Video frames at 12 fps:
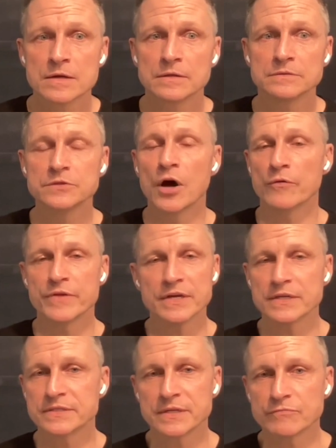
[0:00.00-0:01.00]
No,
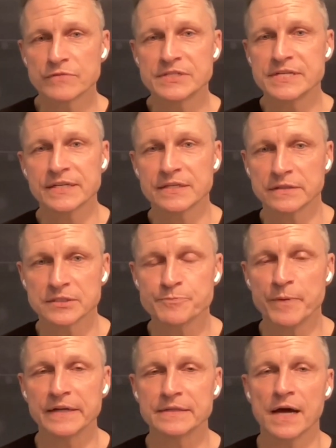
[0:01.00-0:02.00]
they're ridiculous.
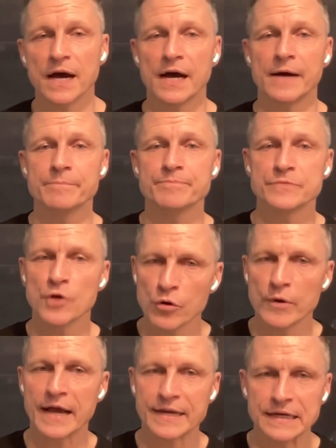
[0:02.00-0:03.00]
But
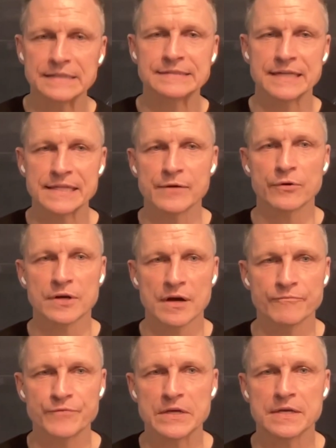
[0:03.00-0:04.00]
no, I gotta say they were
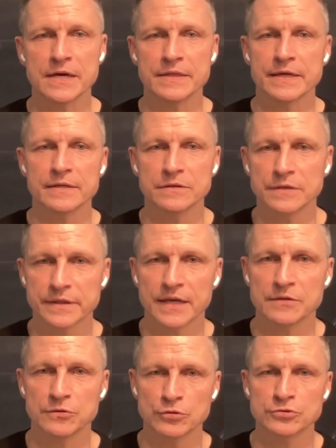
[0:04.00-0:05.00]
comfy and they
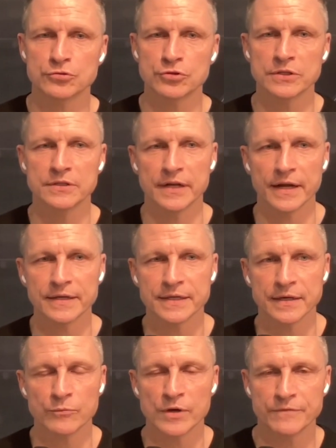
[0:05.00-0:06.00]
looked good, and I
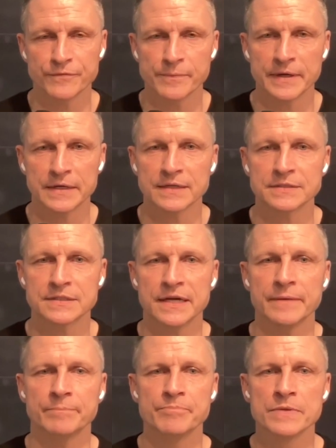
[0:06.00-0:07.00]
can't wait for my next
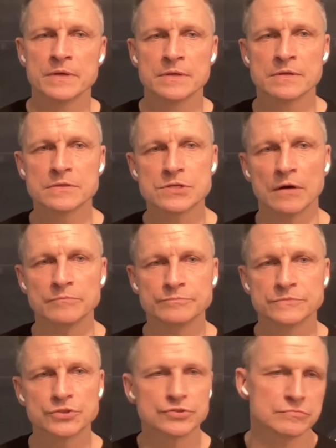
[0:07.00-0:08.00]
game. So
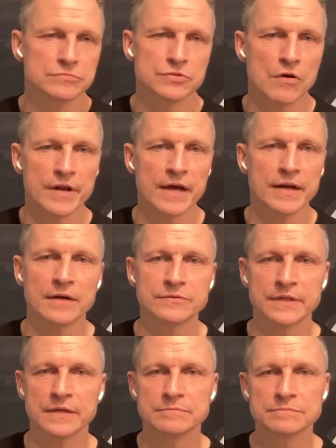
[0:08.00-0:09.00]
just throwing that out
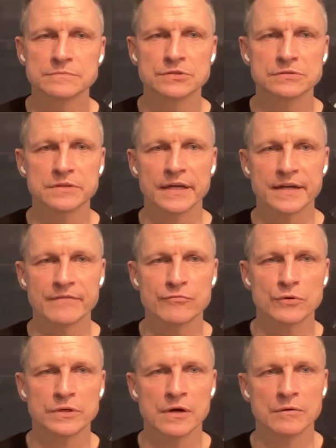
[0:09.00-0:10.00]
there, just letting
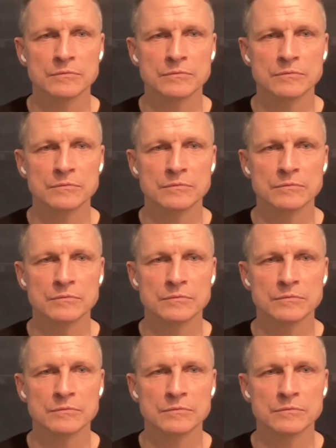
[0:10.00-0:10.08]
everyone know